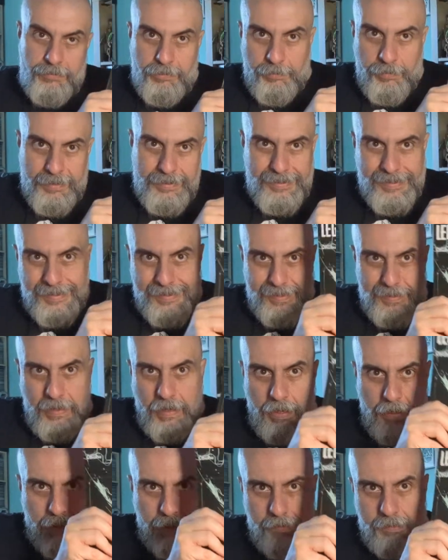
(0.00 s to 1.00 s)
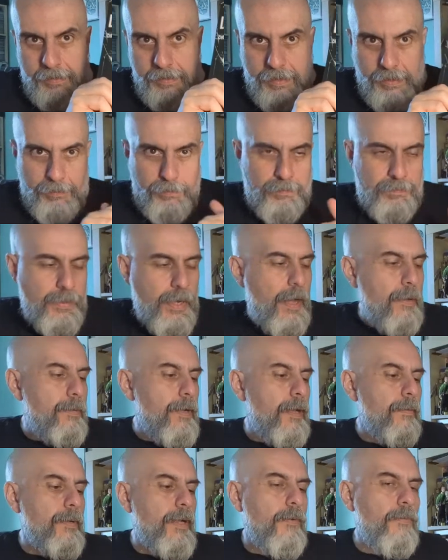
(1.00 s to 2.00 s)
towards this island and blah
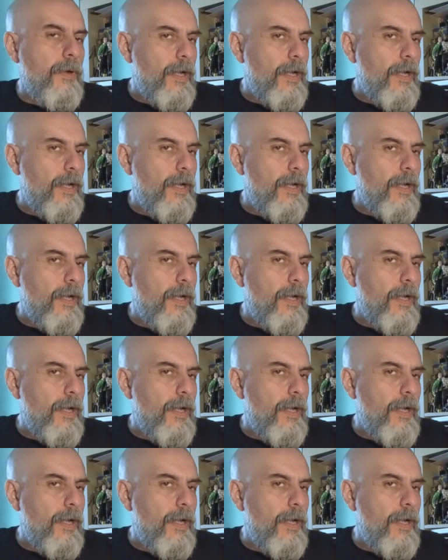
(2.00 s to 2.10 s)
blah blah.